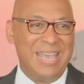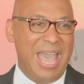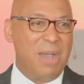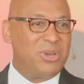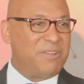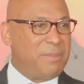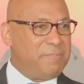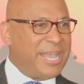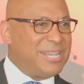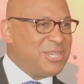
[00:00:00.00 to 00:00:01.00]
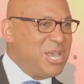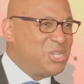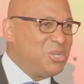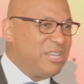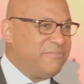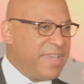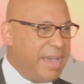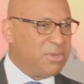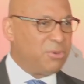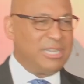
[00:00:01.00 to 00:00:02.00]
And one of the biggest issues in
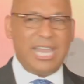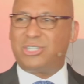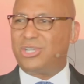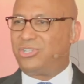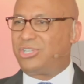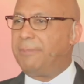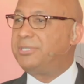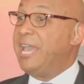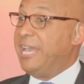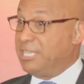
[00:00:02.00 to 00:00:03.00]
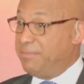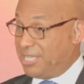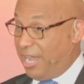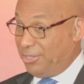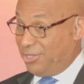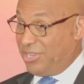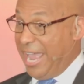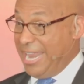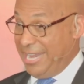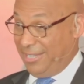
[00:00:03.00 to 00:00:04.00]
family relationships is
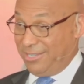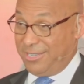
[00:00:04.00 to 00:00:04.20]
misunderstandings.